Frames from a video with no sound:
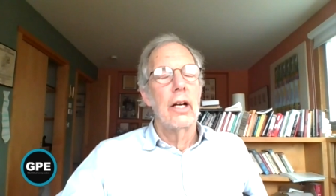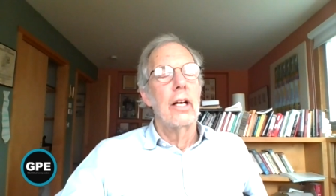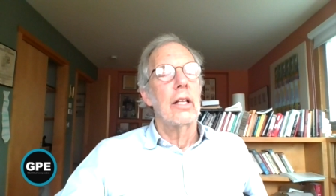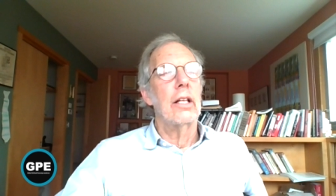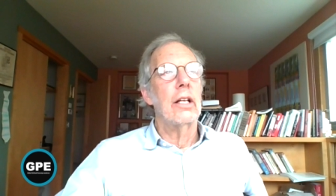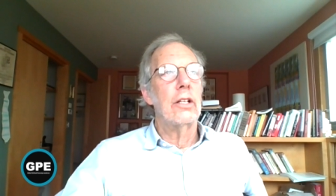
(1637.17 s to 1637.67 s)

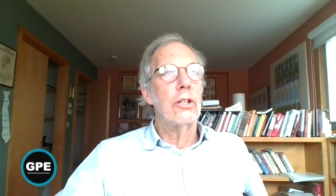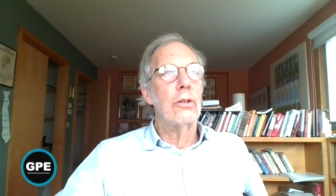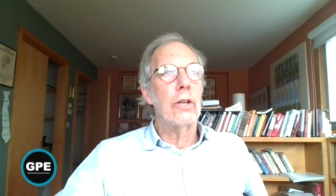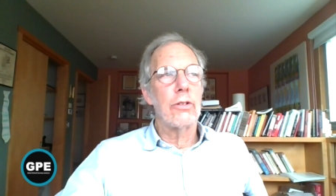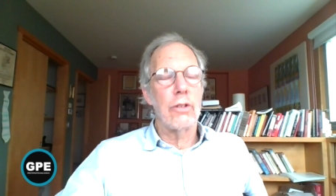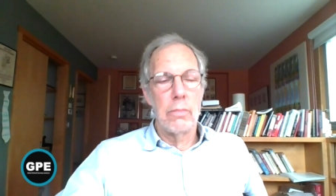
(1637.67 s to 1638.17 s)
the
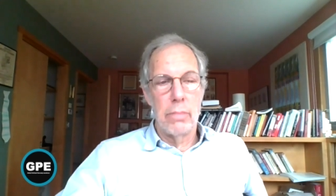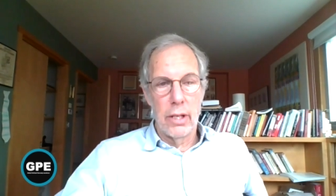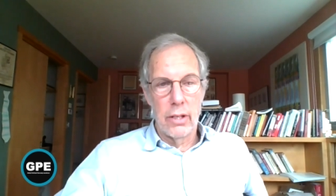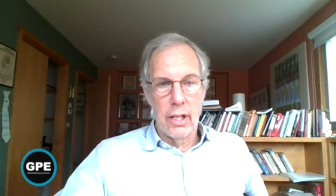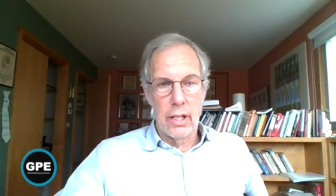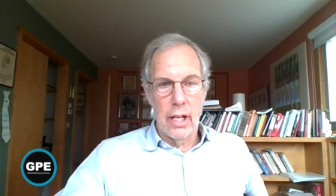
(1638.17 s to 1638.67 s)
200
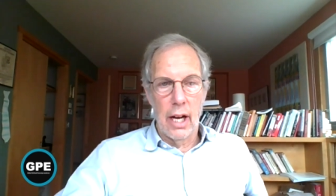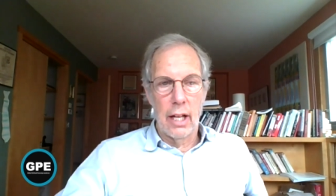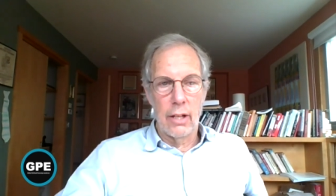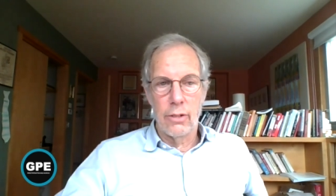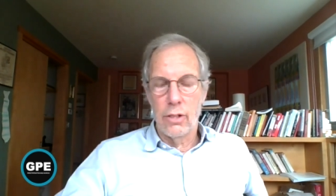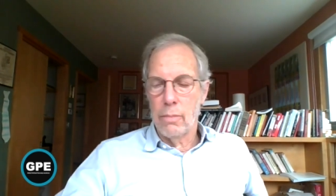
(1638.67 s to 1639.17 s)
billion
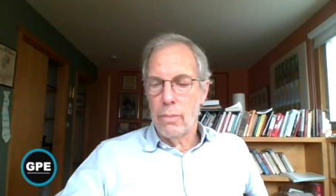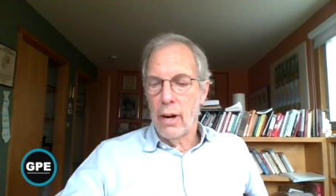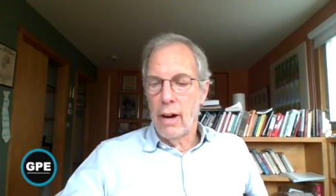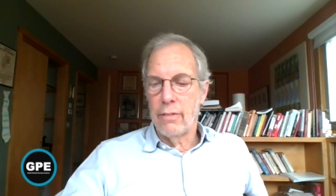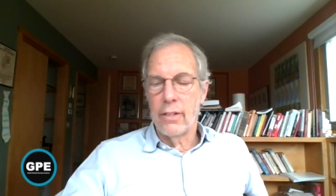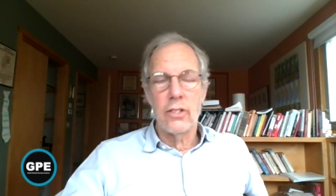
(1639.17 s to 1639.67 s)
dollars in
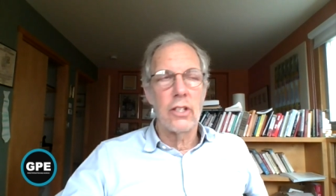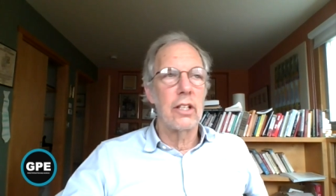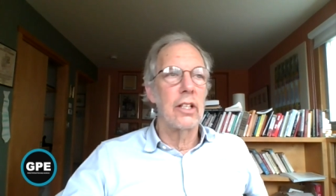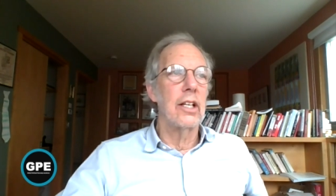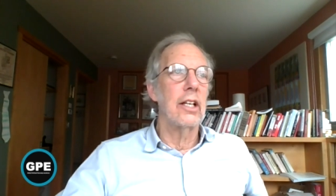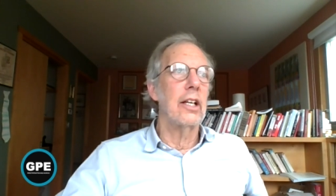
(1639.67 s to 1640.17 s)
profits and
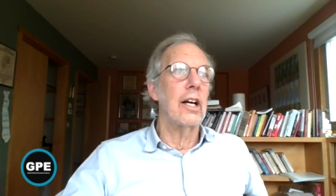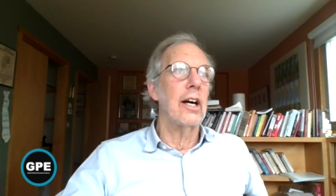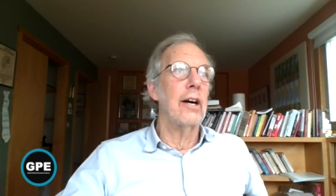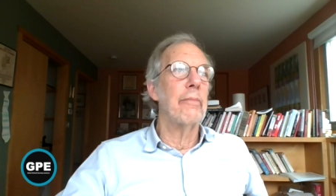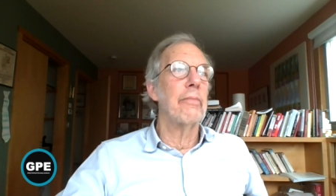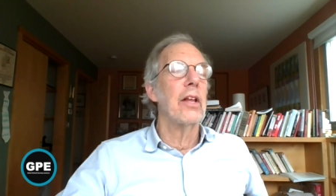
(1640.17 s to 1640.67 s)
the
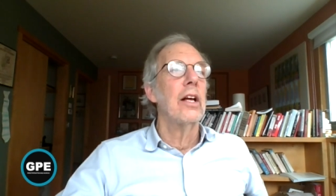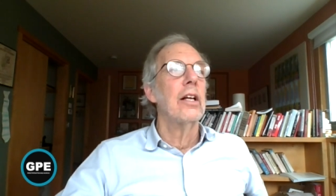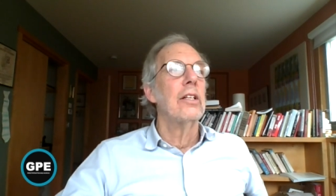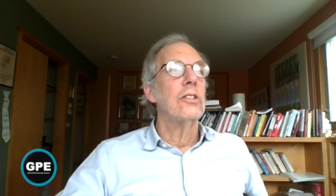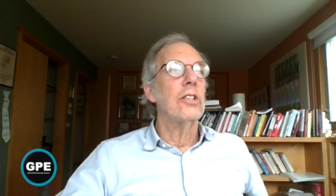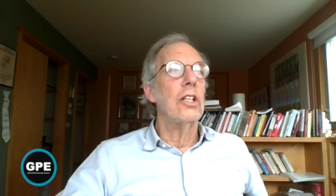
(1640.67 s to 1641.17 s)
um,
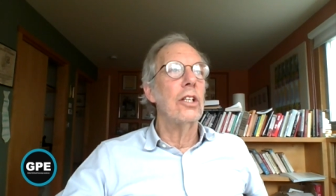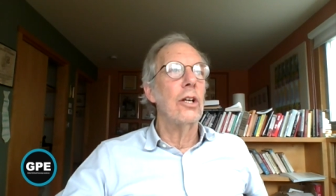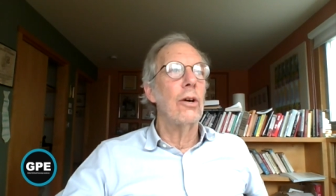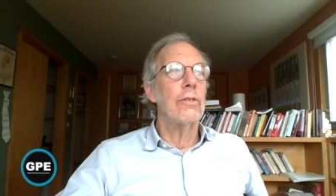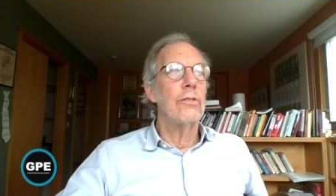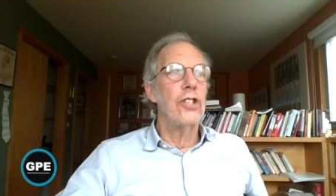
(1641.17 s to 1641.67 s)
CEO
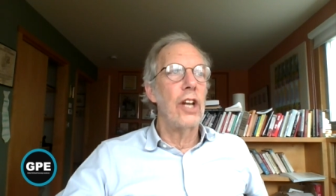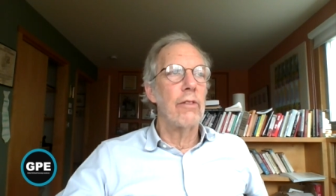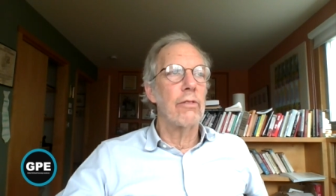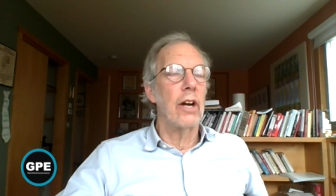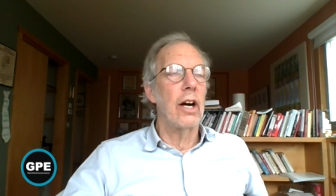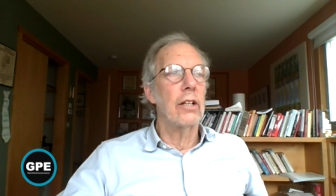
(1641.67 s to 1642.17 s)
of
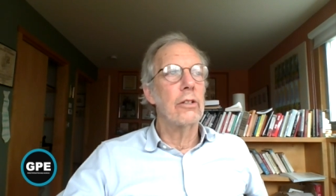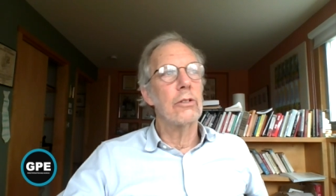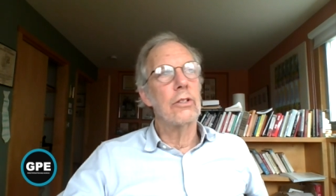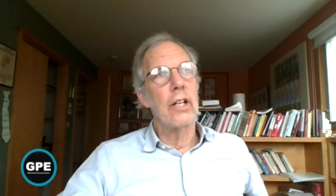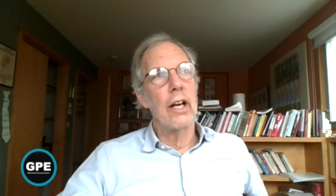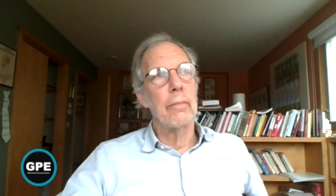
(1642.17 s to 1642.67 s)
Chevron whose
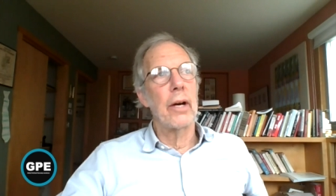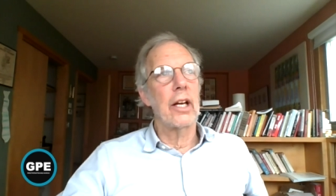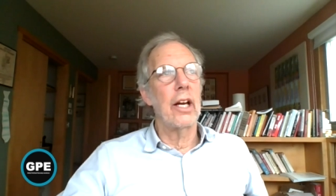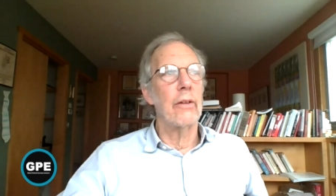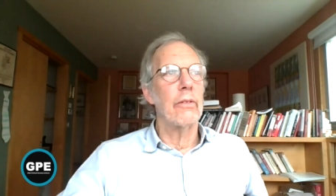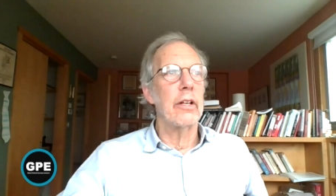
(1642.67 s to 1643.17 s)
name I
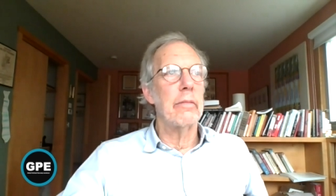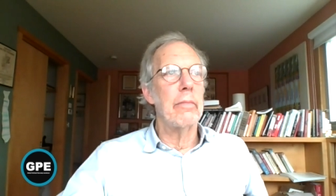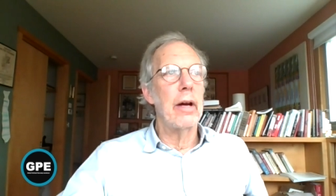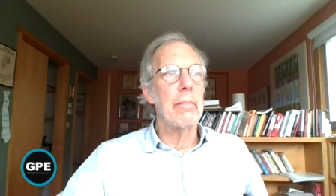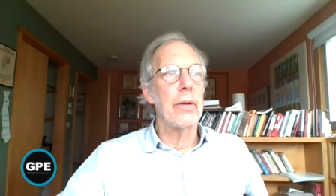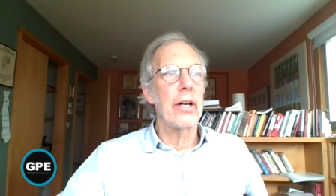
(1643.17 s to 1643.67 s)
can't
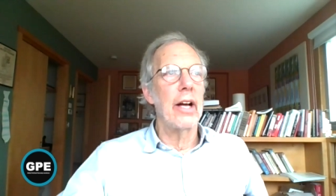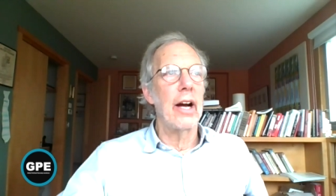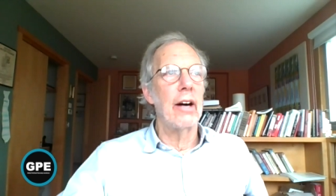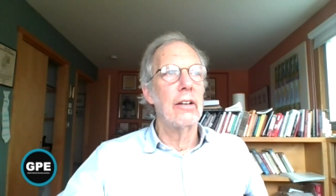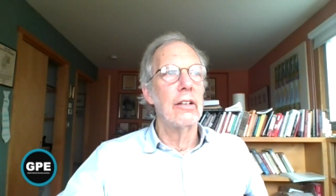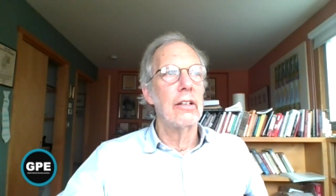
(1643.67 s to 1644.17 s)
remember
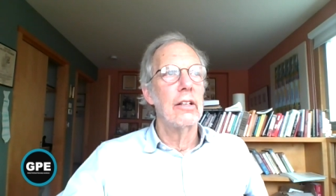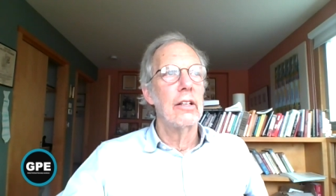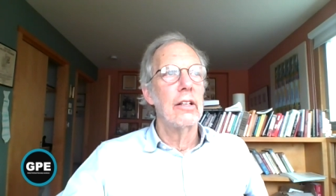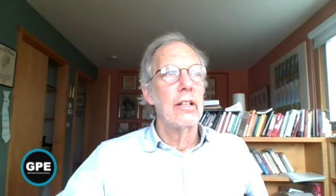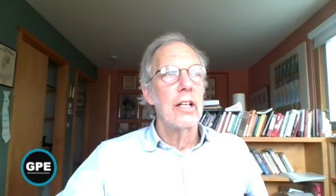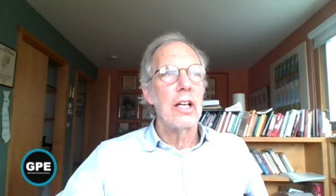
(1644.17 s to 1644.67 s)
now
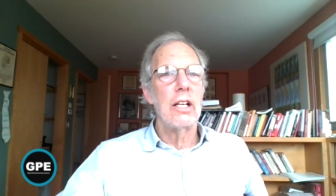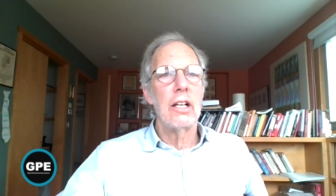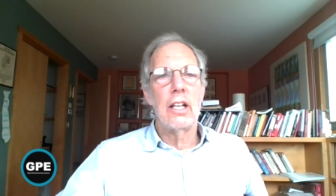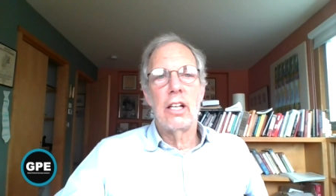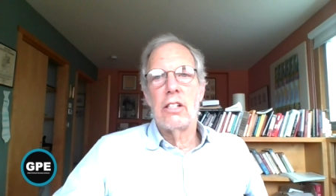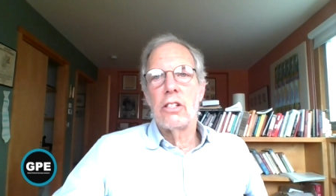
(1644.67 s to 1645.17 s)
he
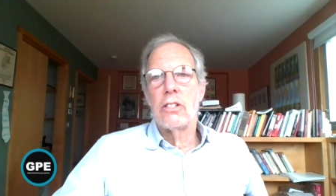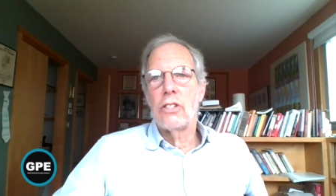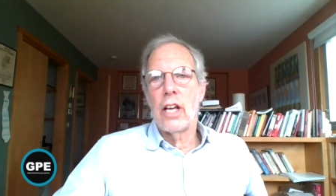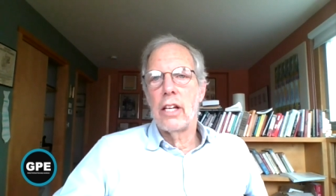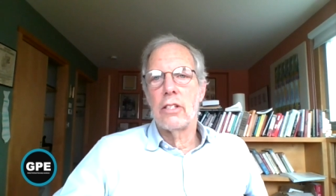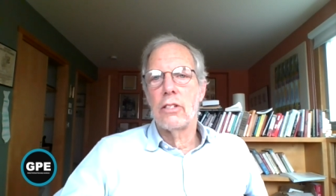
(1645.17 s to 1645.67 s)
he just
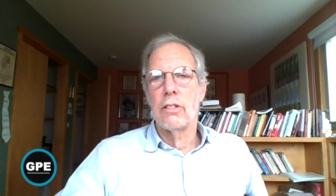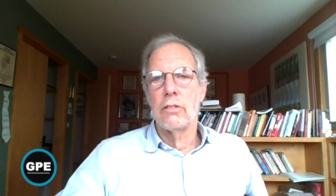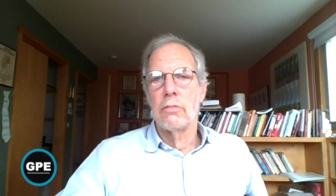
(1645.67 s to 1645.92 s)
says